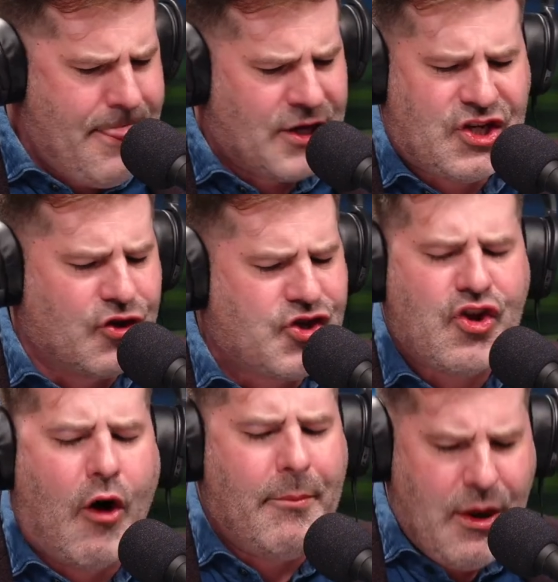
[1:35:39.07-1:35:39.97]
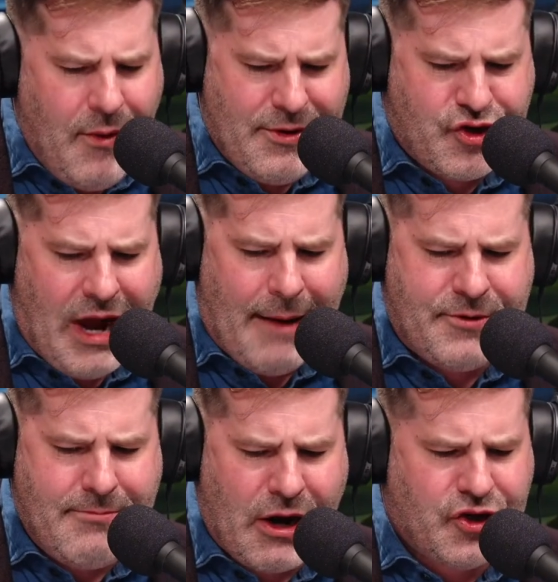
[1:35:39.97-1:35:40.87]
There's still so many women trapped
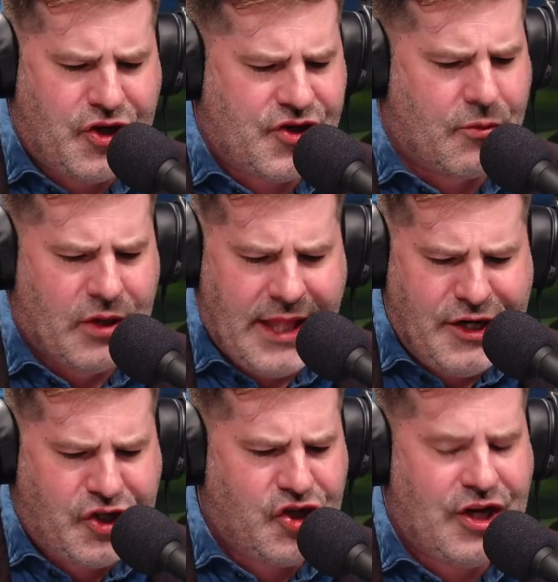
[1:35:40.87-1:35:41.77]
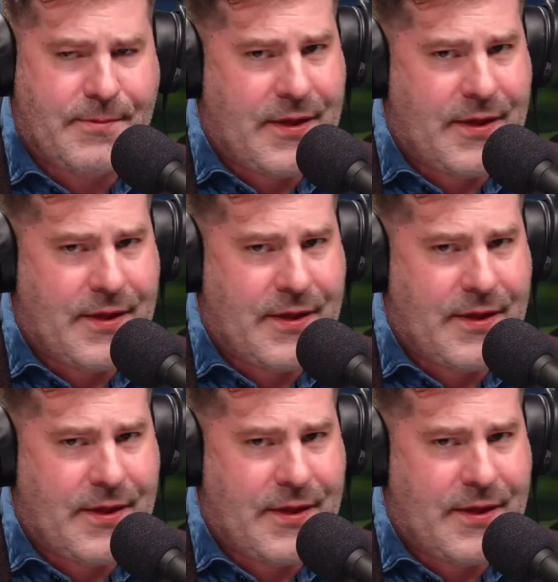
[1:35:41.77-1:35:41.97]
in marriages and relationships,